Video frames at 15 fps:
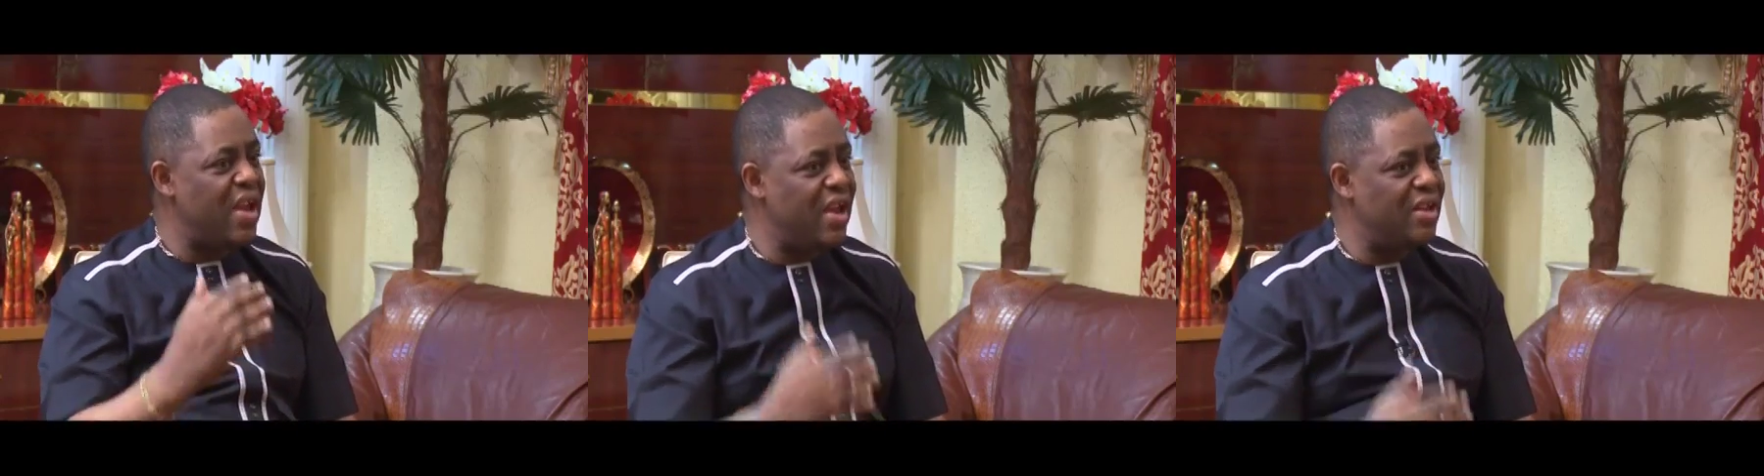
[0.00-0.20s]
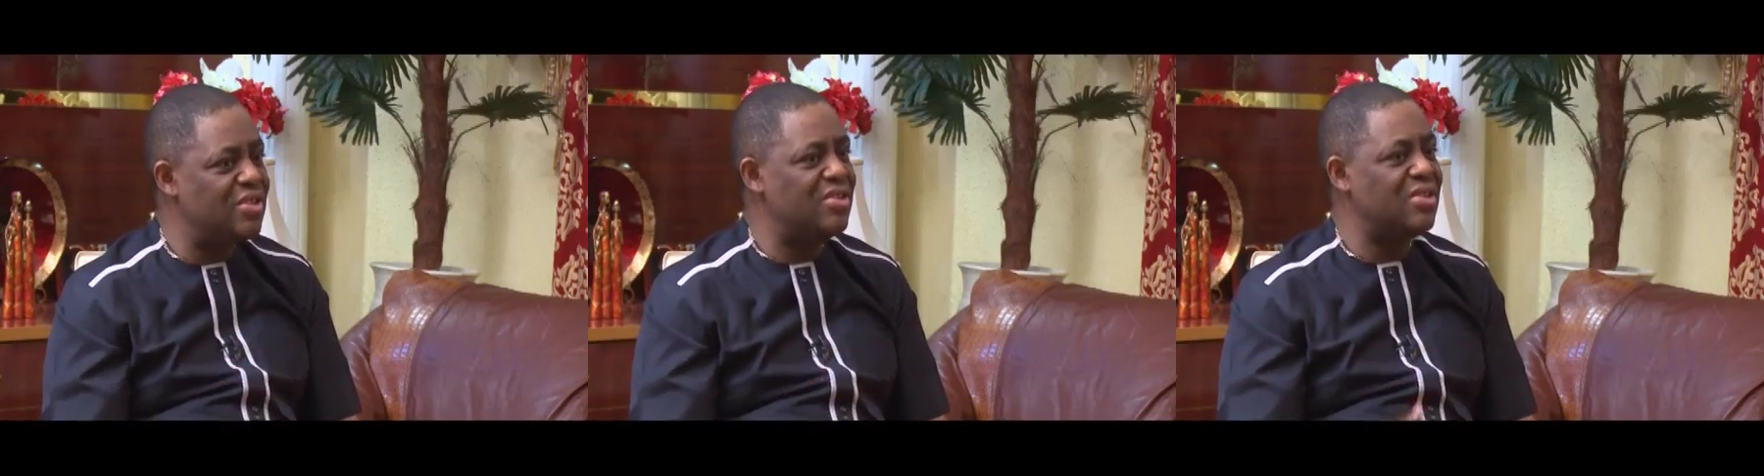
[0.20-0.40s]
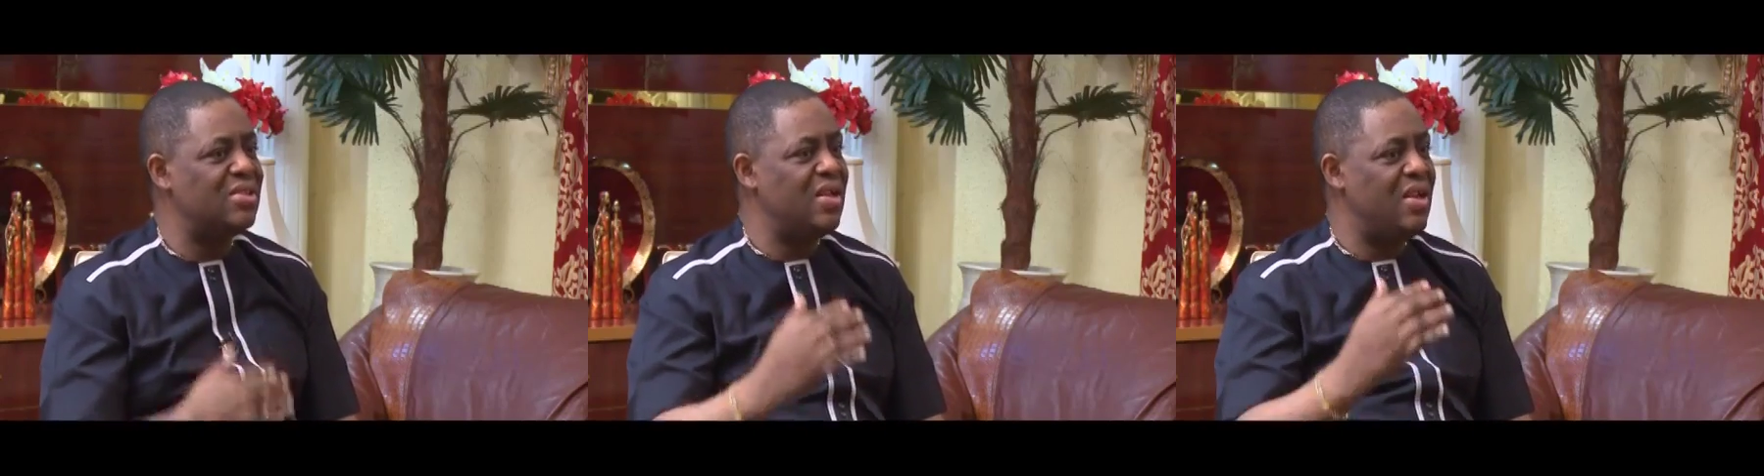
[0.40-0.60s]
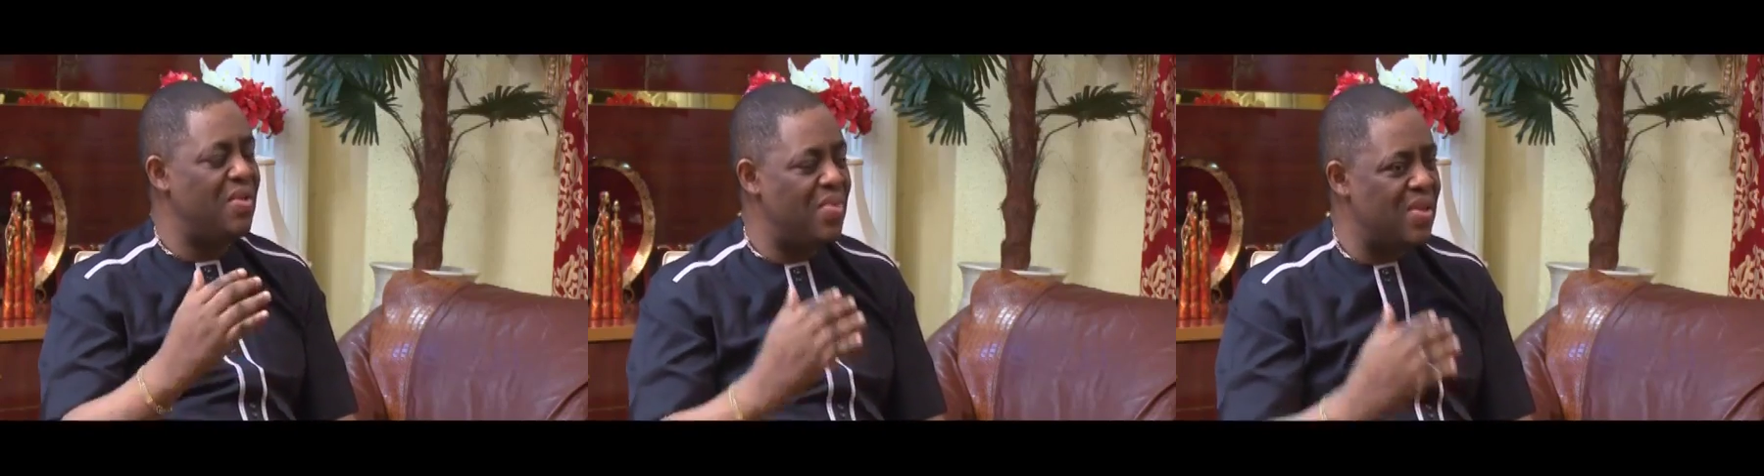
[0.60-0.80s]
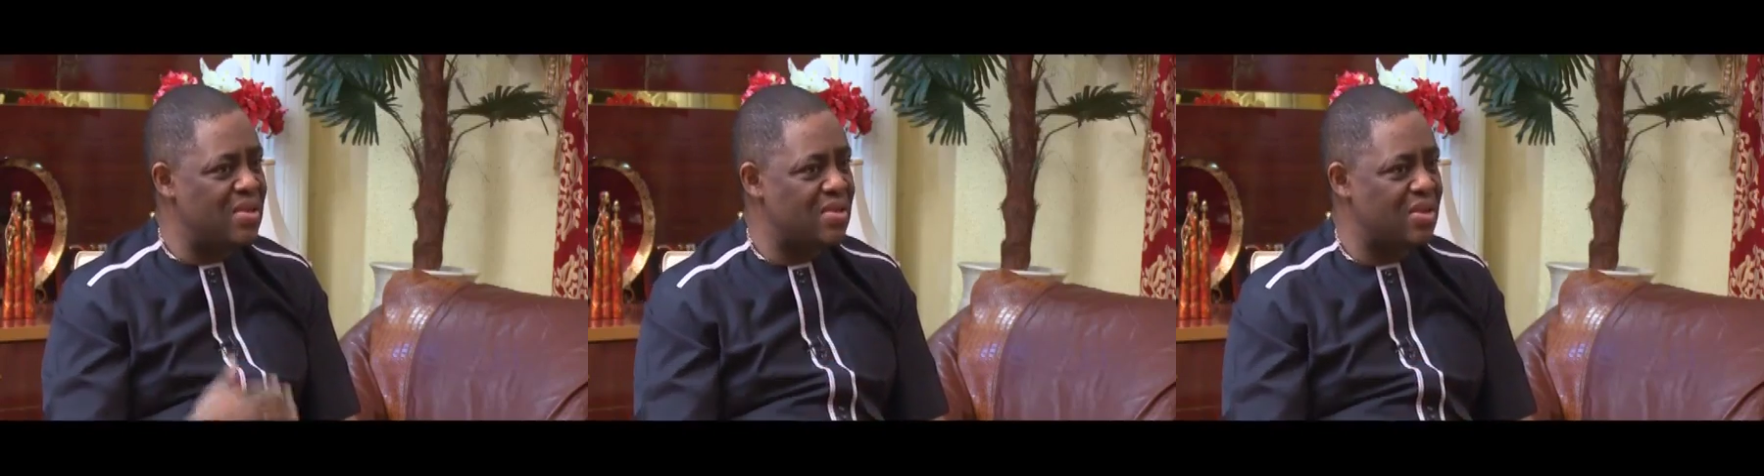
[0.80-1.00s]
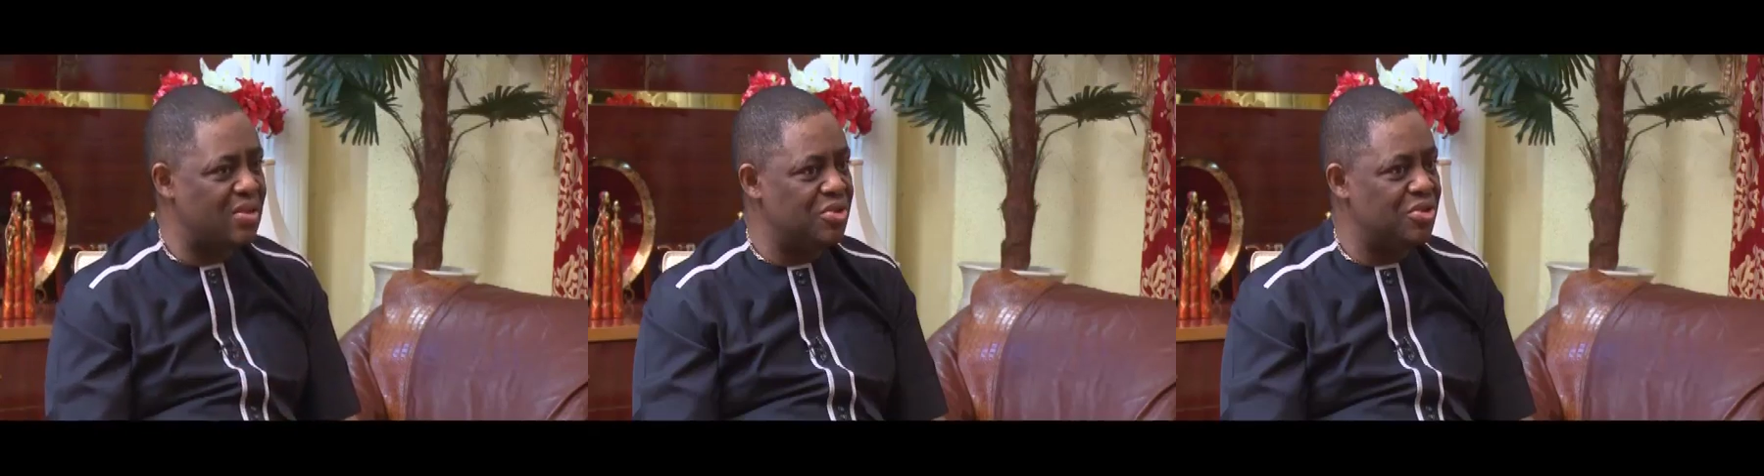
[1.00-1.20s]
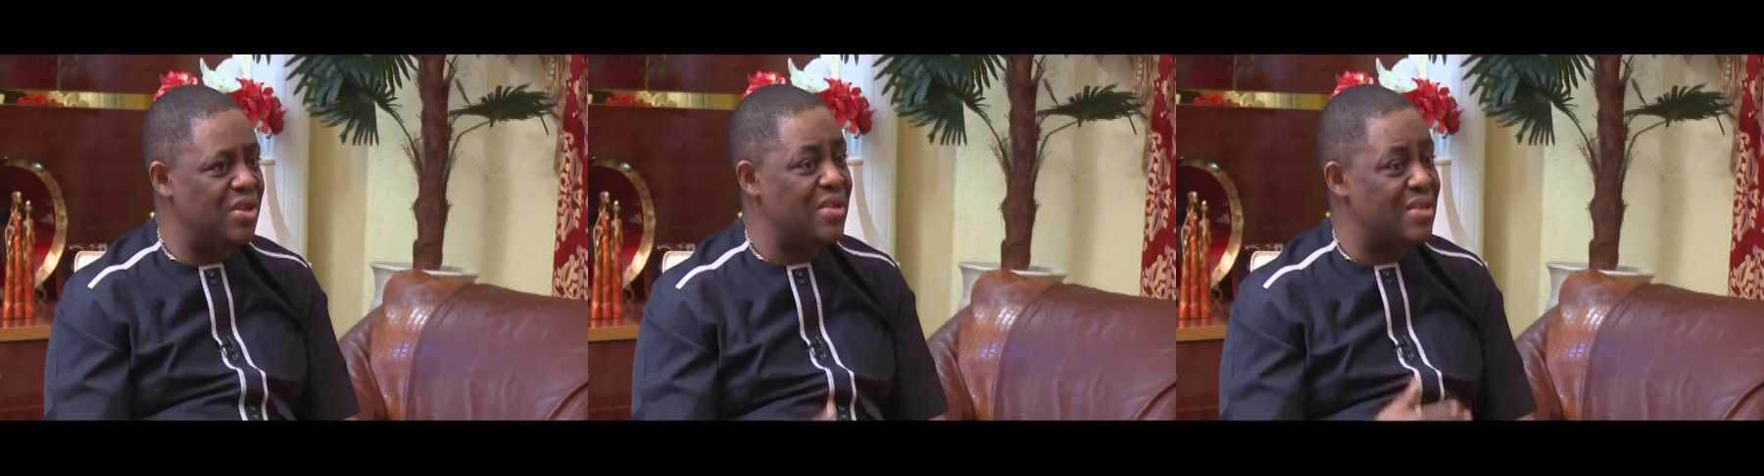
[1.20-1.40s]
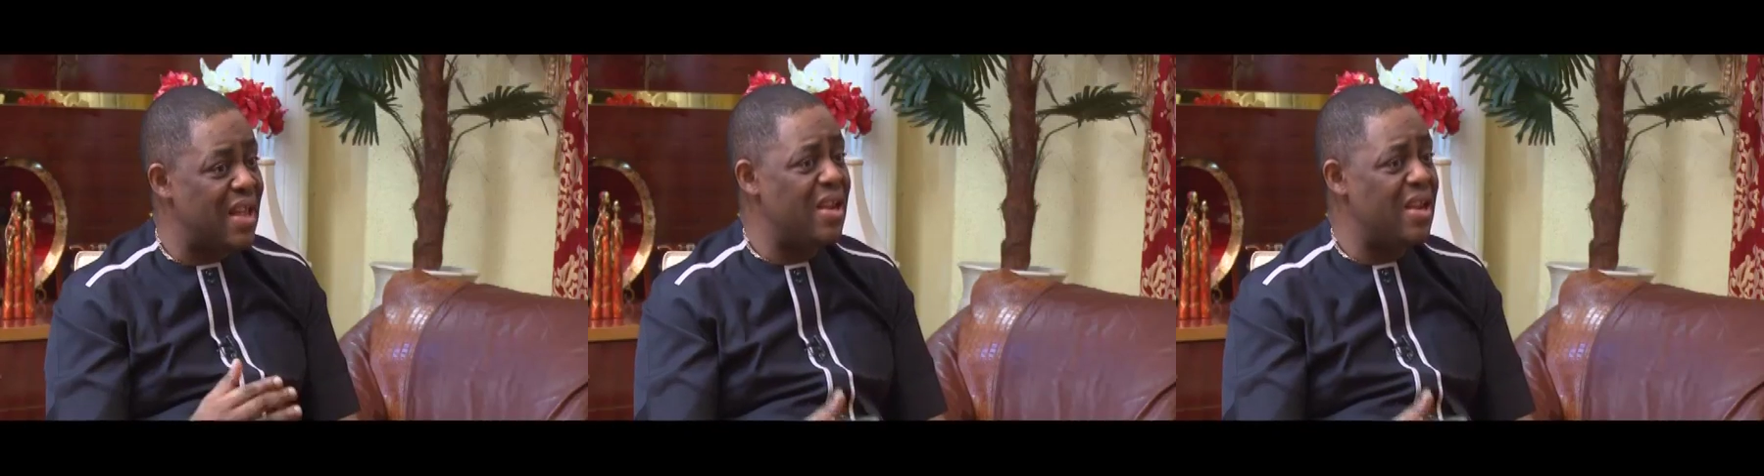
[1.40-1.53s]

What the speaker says: agency in this country is